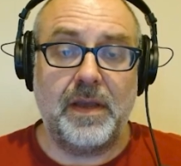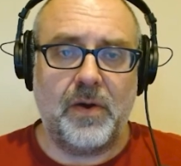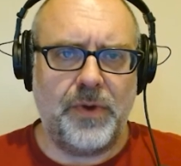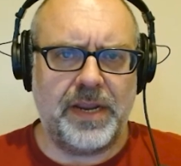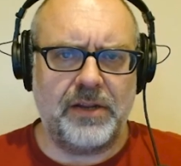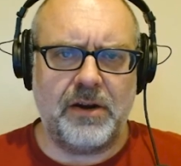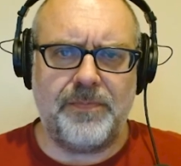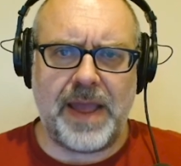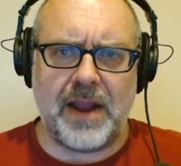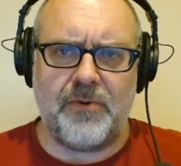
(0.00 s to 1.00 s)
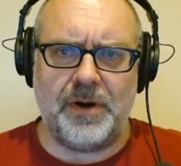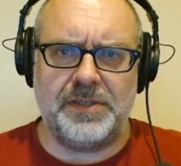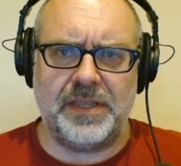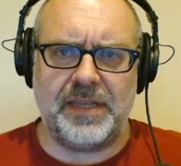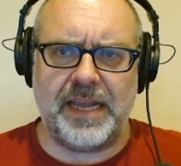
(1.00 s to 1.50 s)
We can look backward
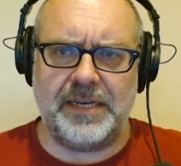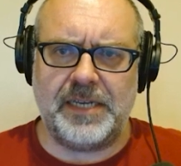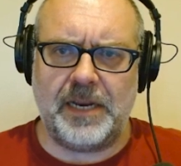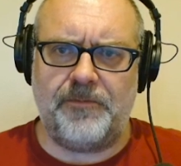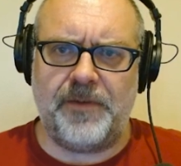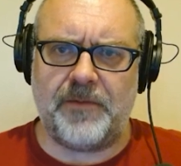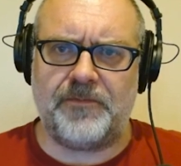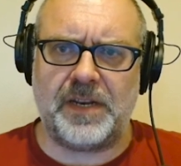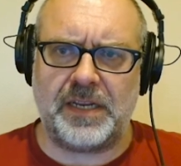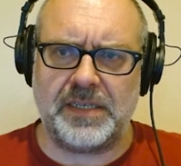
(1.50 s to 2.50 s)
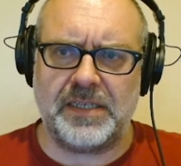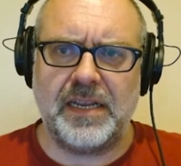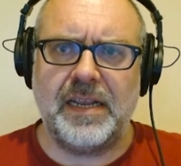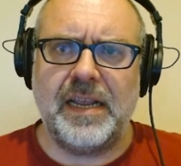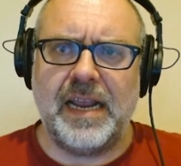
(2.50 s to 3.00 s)
to the 1950s
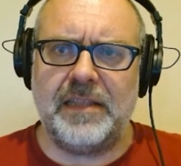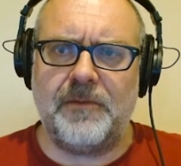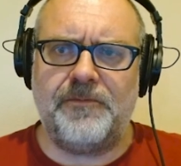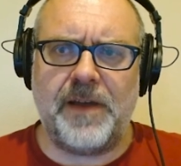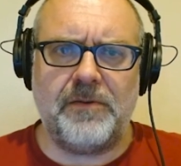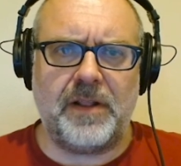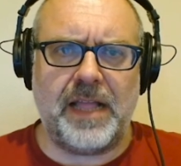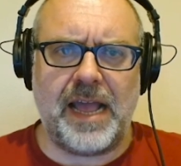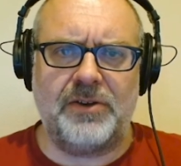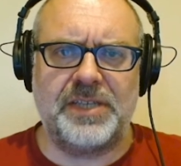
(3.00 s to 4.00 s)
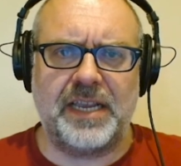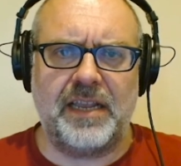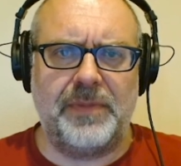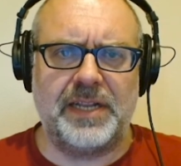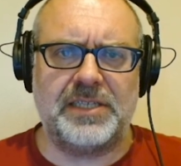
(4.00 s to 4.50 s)
and the Federal Housing
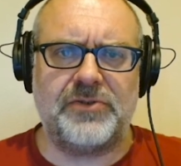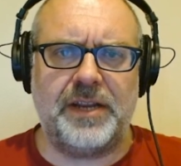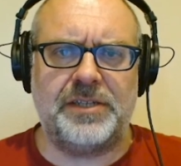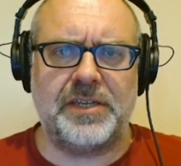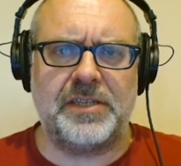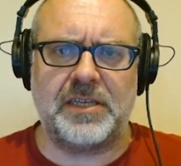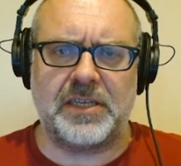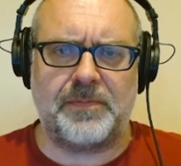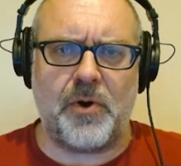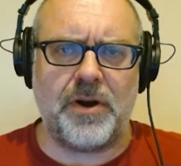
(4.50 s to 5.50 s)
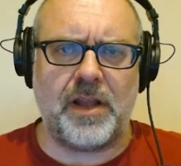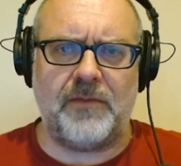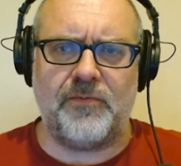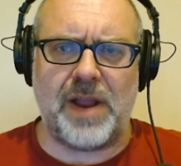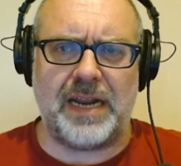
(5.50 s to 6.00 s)
Administration's support
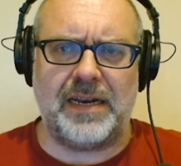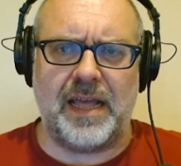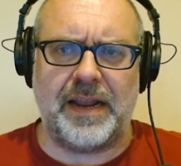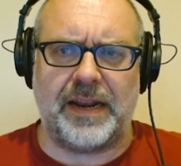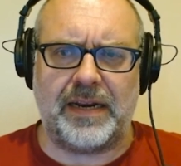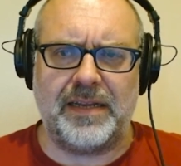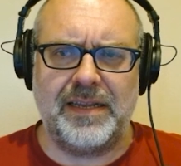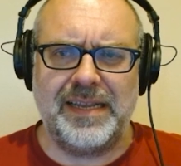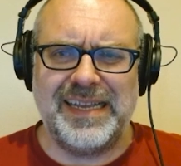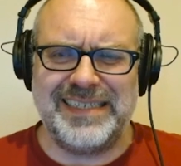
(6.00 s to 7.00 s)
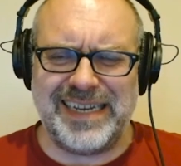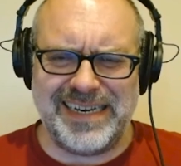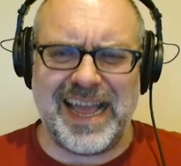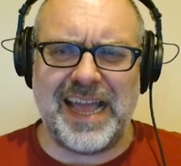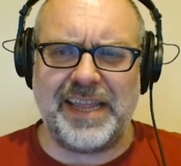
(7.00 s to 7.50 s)
of redlining,
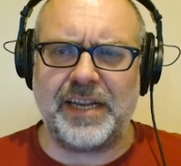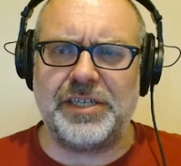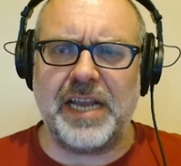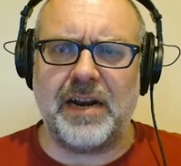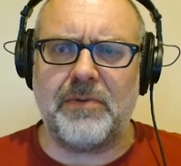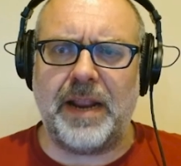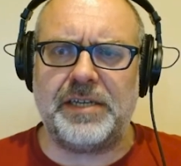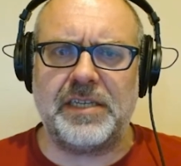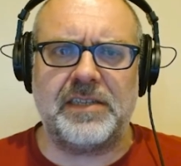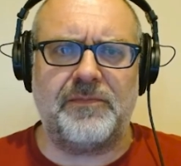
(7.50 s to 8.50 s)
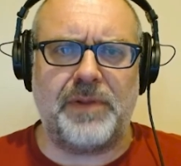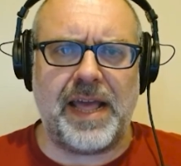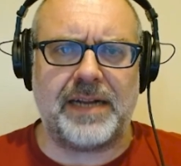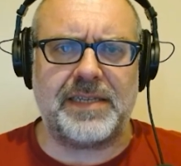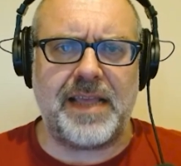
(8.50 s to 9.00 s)
denying generations of
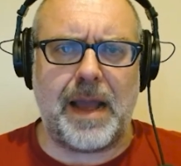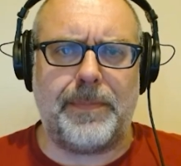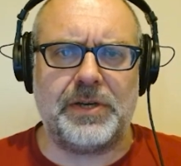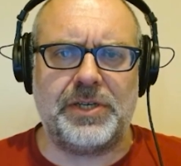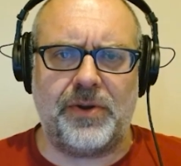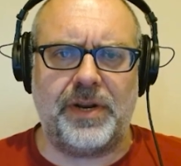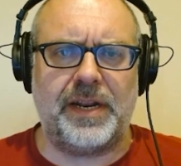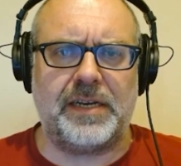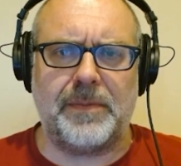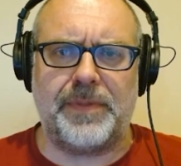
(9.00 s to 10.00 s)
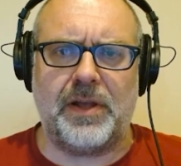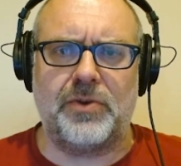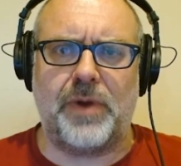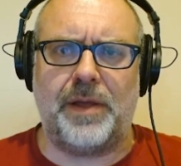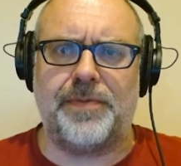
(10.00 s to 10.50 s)
blacks the opportunity to build
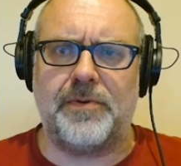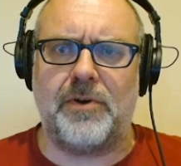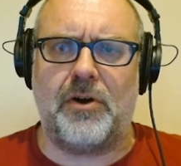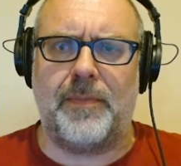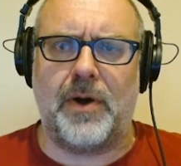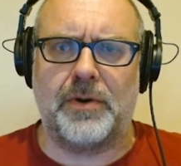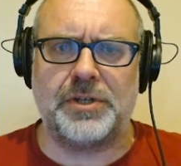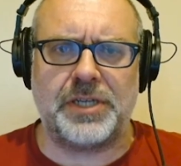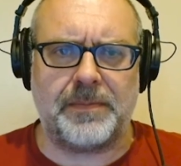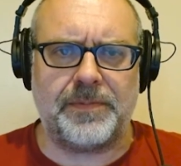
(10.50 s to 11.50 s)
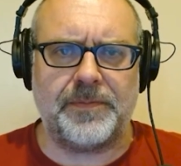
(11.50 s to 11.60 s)
wealth through home ownership.